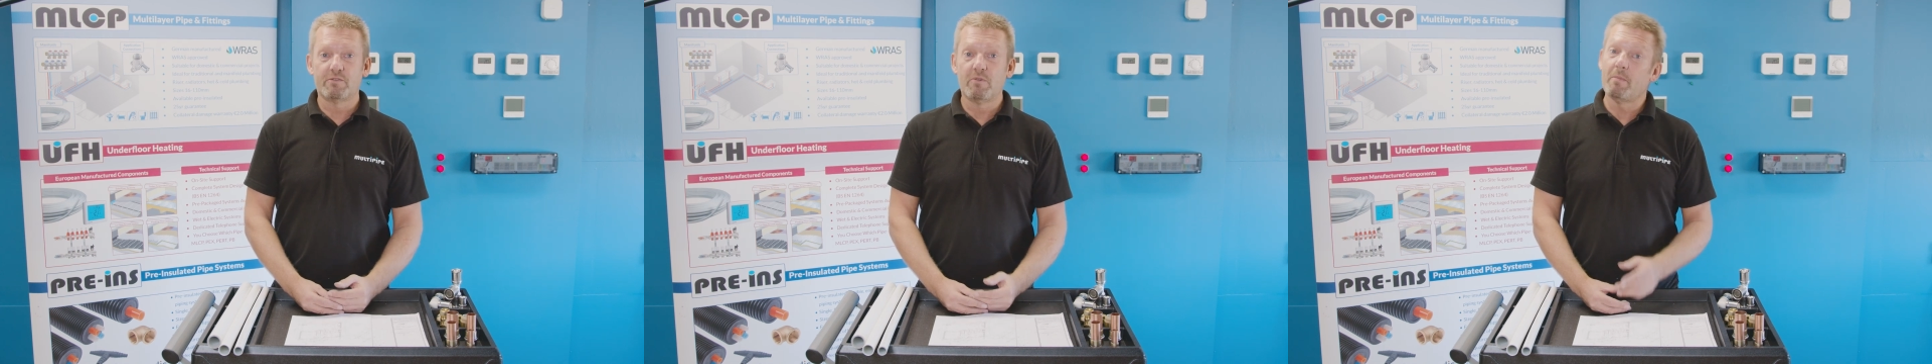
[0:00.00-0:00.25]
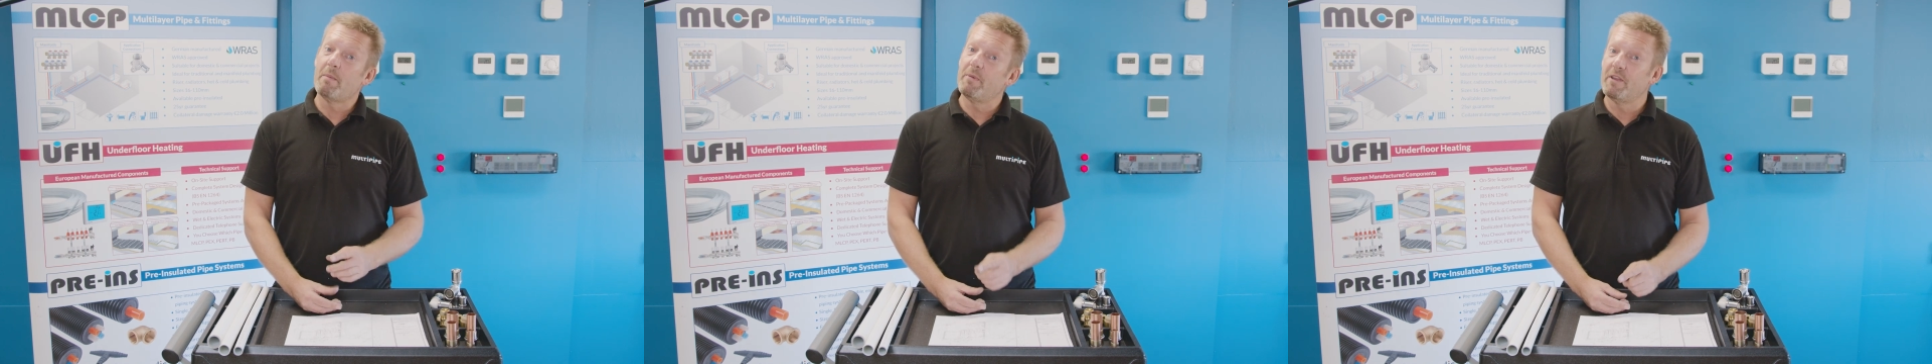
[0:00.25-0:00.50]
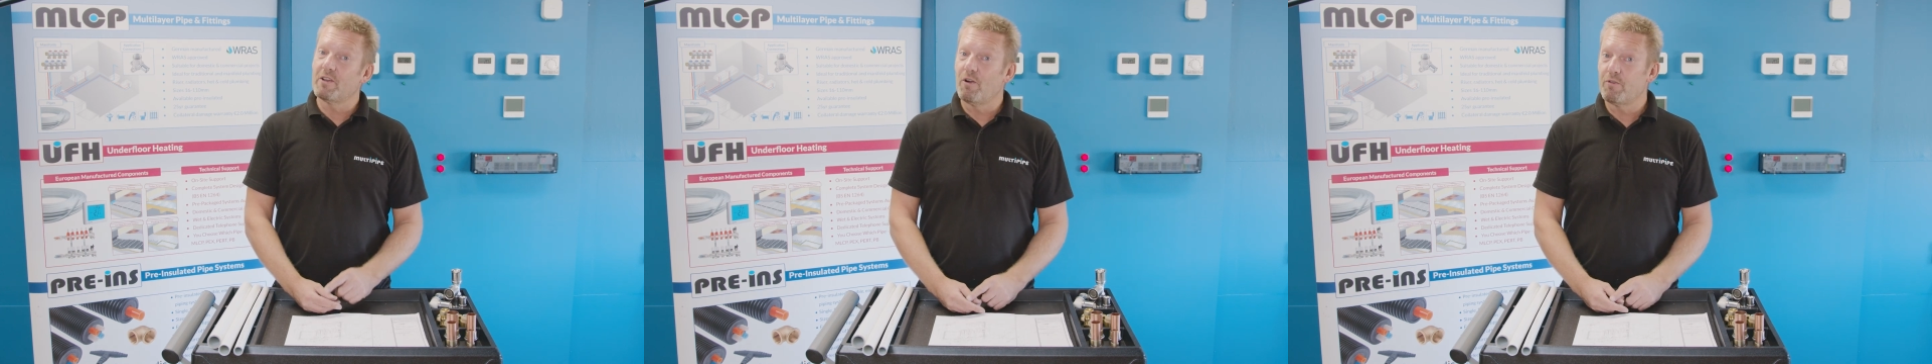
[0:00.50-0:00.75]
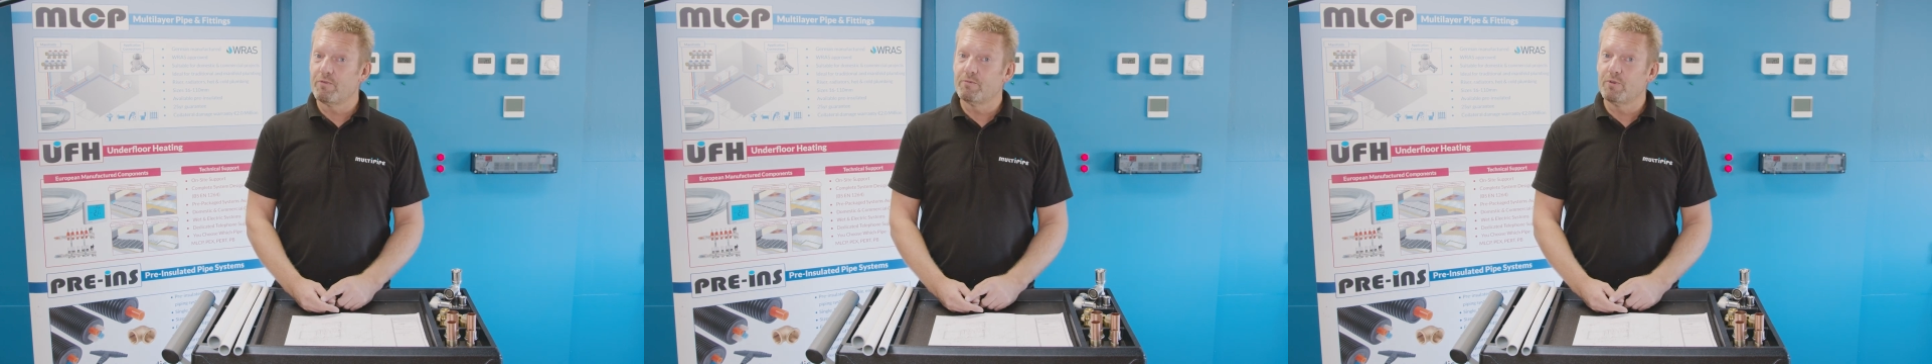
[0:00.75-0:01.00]
Remember the
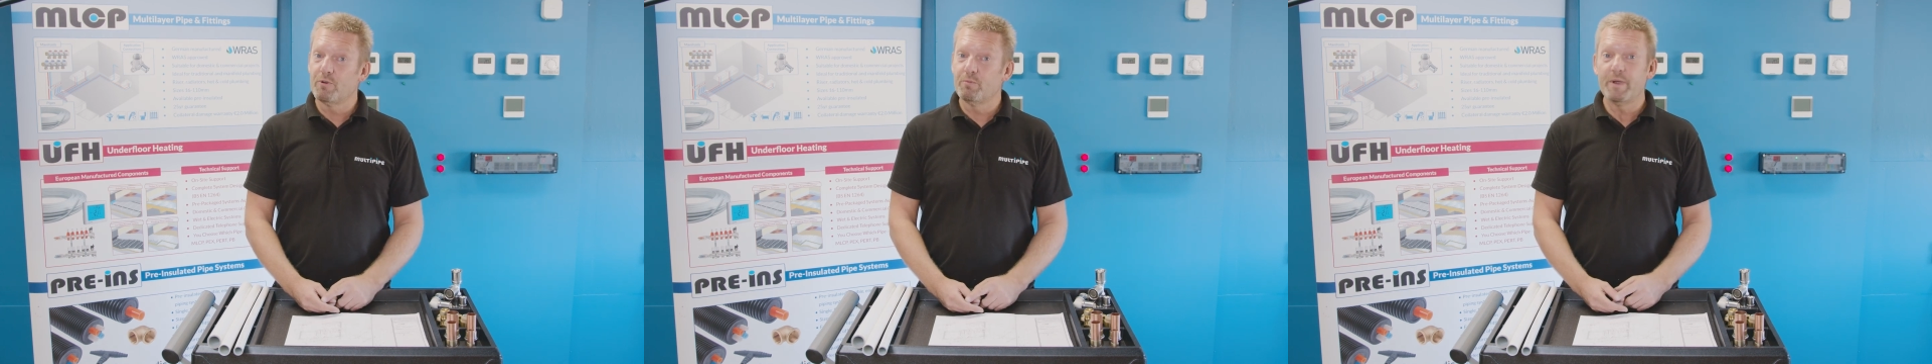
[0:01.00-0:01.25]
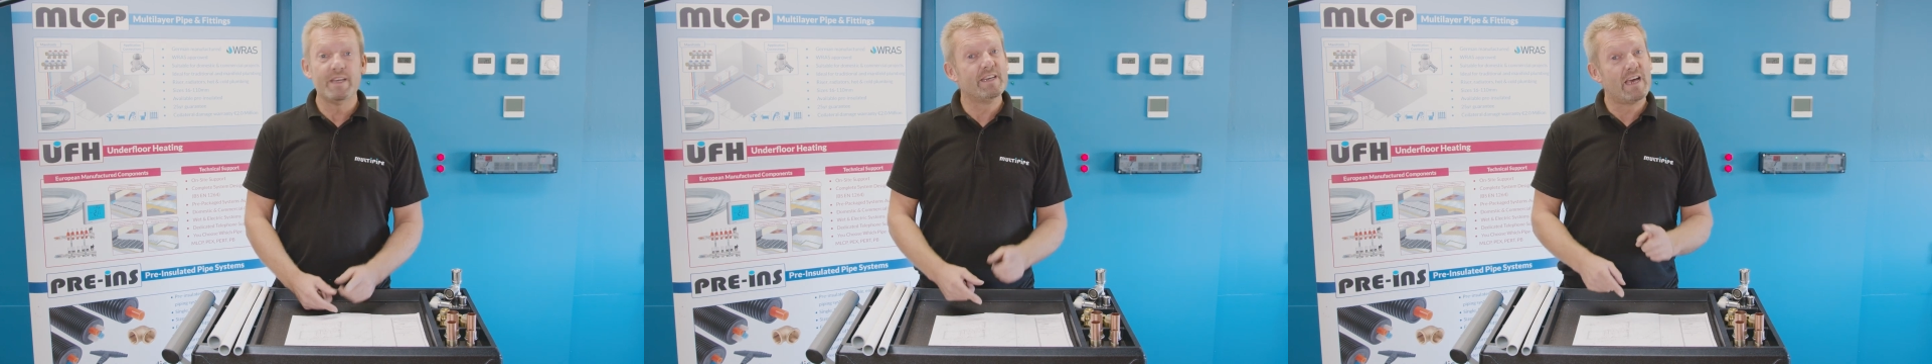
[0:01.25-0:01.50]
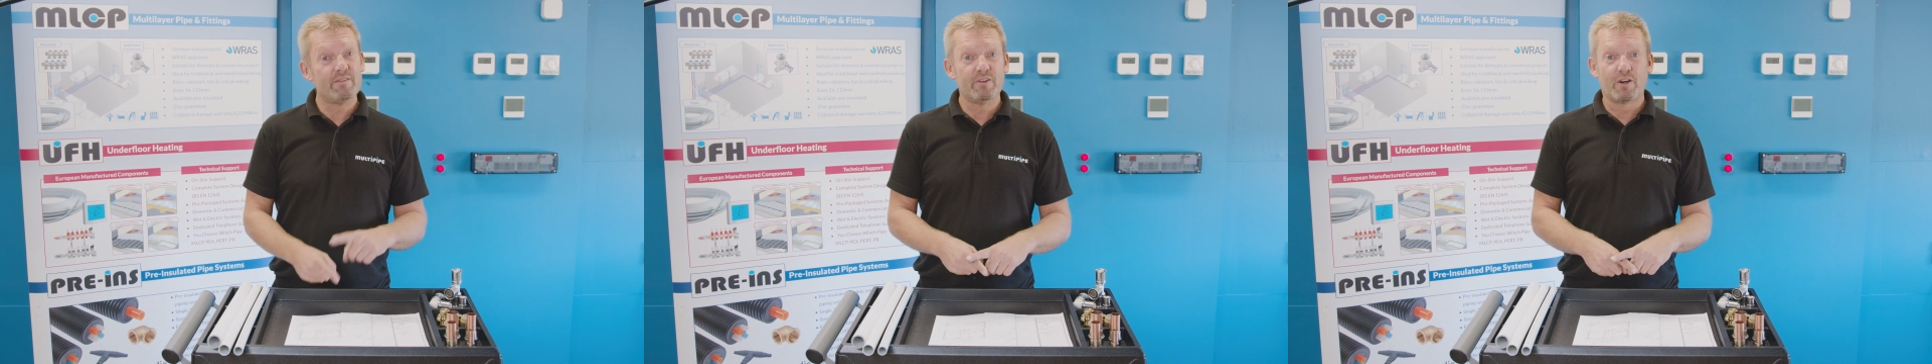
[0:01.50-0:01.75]
golden rule, we never